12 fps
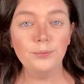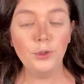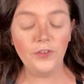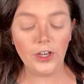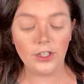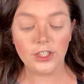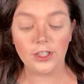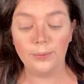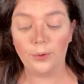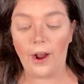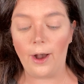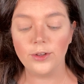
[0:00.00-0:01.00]
Moving on to the
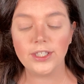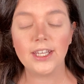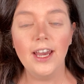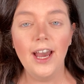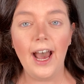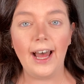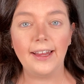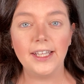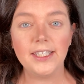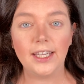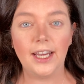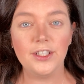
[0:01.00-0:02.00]
brows, I like
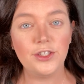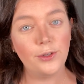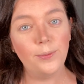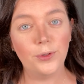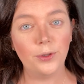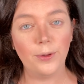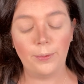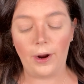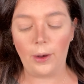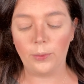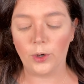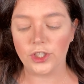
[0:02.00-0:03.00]
to kind of zoom through the
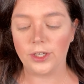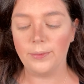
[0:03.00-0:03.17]
brow portion